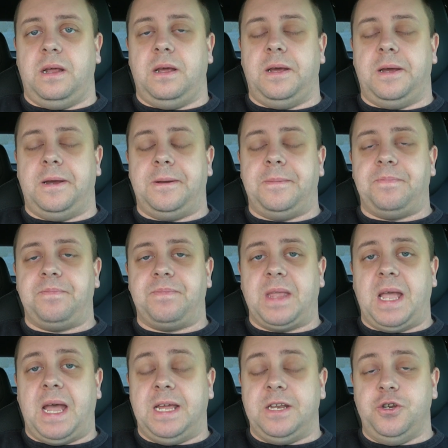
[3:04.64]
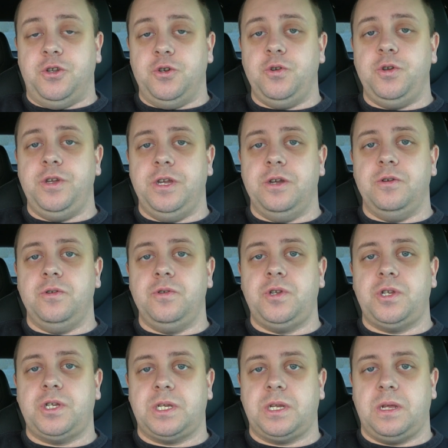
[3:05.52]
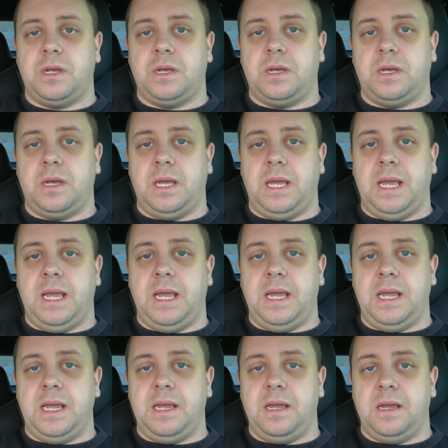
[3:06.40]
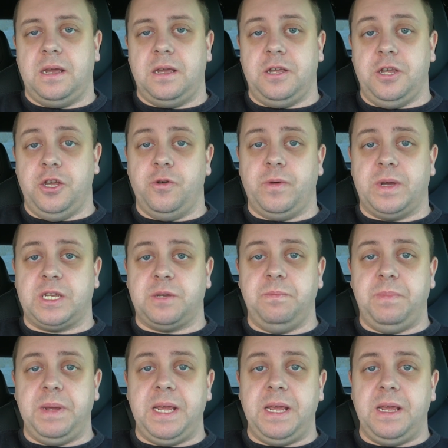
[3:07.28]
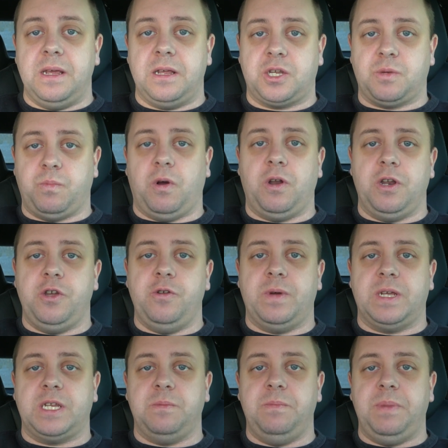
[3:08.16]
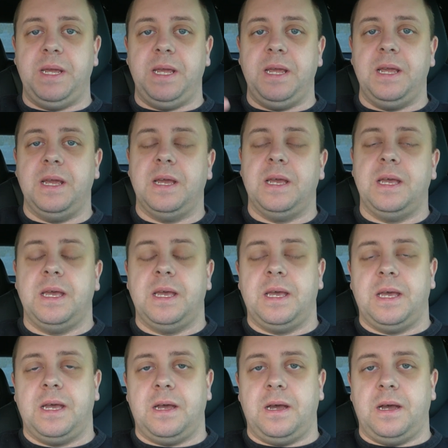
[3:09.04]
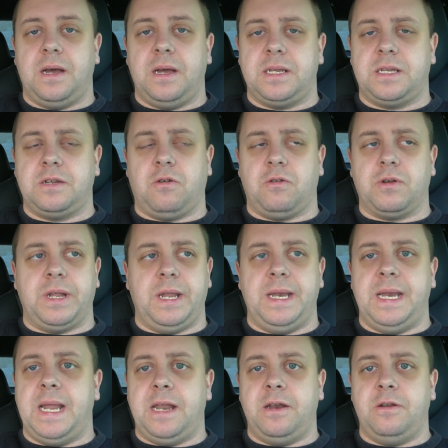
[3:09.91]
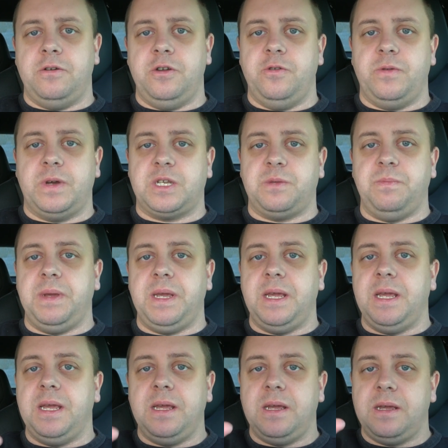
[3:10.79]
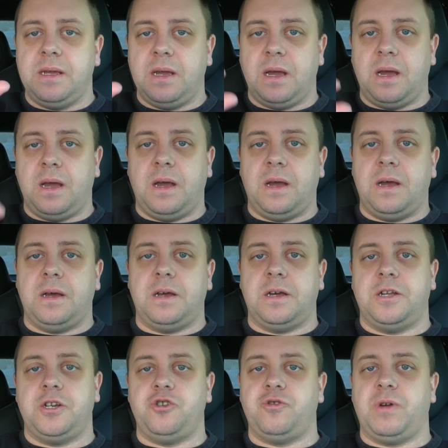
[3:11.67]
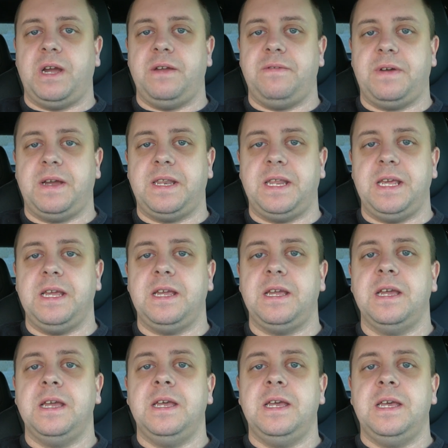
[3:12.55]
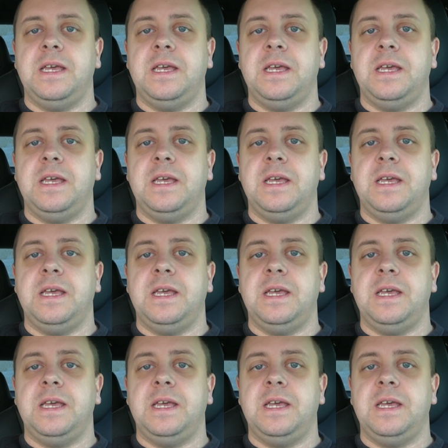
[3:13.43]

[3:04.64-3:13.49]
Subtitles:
I do use a USB, a small USB, it's called a nano USB drive, I think.